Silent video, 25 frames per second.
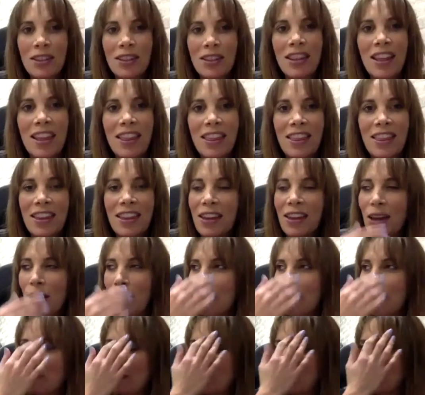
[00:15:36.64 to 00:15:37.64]
And then
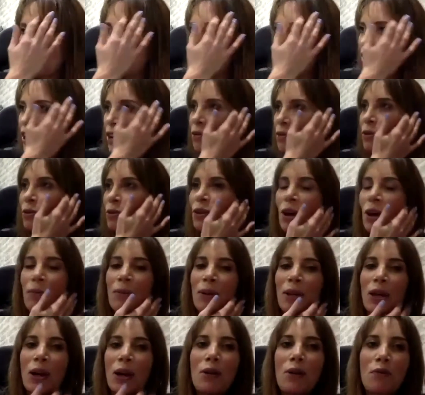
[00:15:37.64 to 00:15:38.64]
the Cheryl
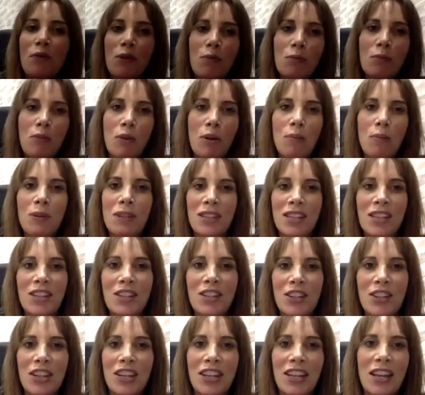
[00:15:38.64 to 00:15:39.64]
coming over and
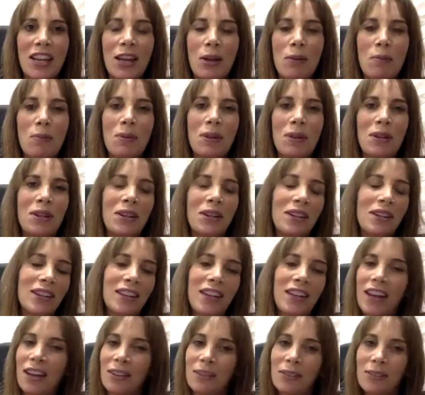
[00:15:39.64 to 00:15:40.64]
propositioning him, and
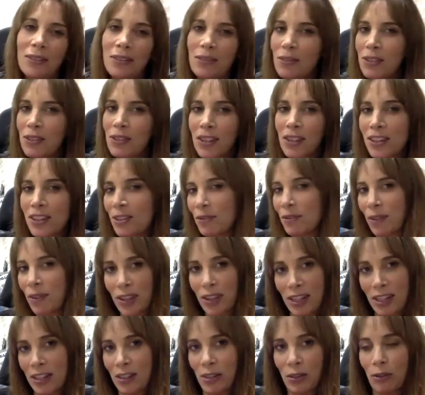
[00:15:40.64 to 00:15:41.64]
yeah, such a
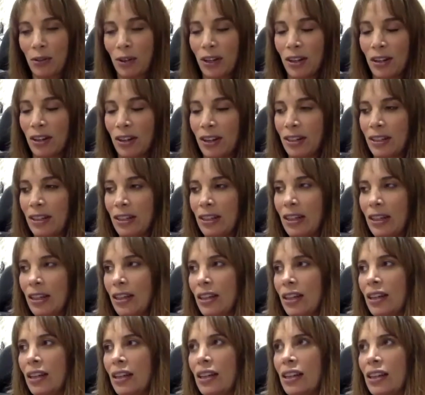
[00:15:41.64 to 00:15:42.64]
funny storyline.
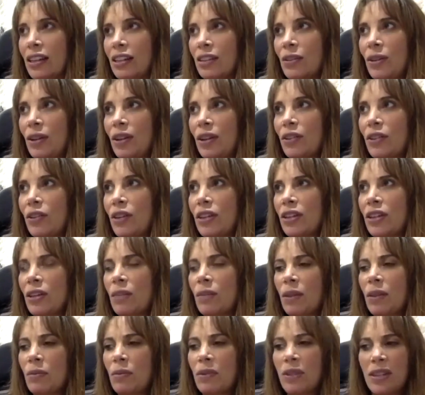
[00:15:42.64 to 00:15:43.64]
So we had a great time. I
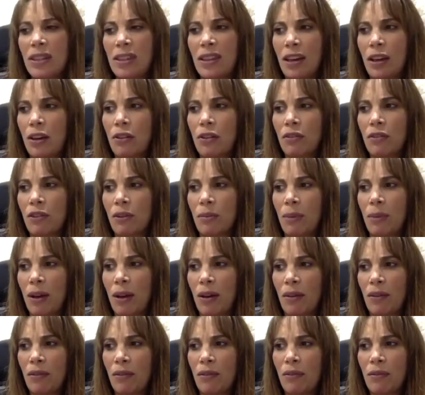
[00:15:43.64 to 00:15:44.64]
think we did that over
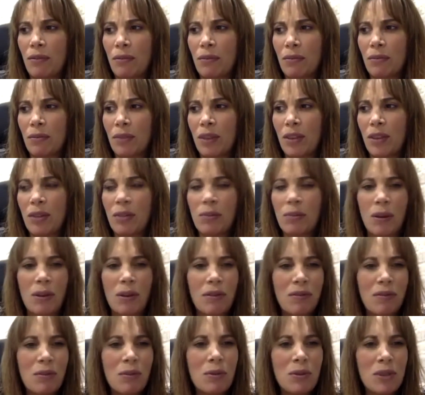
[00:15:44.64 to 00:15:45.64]
about
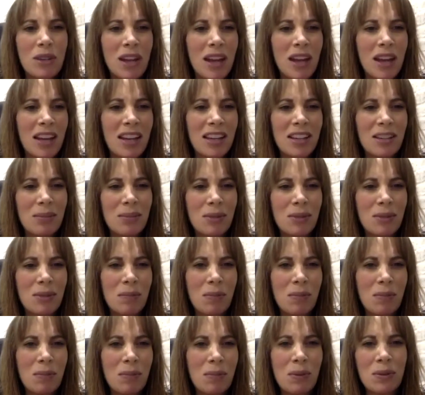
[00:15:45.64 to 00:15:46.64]
4 days. Was
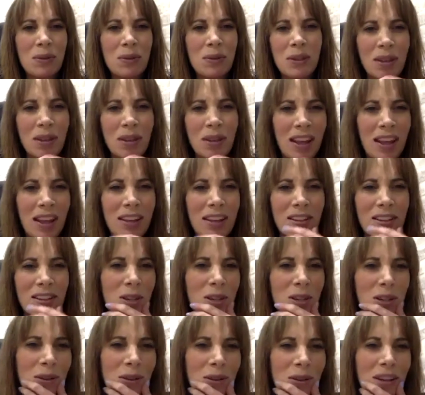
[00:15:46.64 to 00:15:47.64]
it, Paul? Something like that? Did
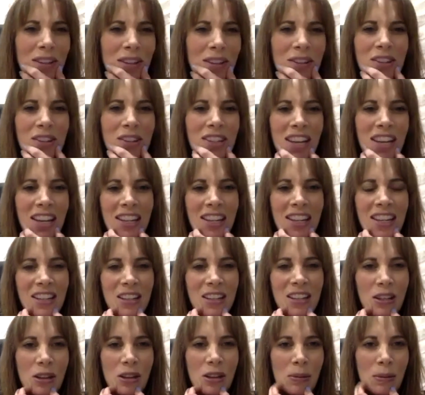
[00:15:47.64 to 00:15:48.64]
we do an extra day in the end?
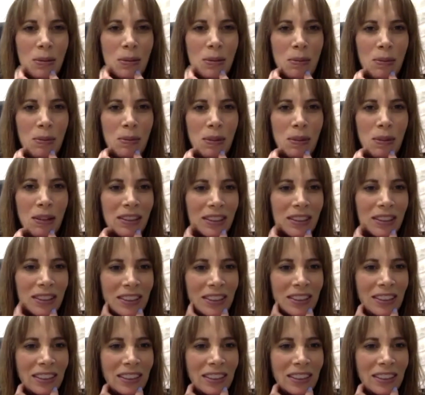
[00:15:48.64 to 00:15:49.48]
I can't remember.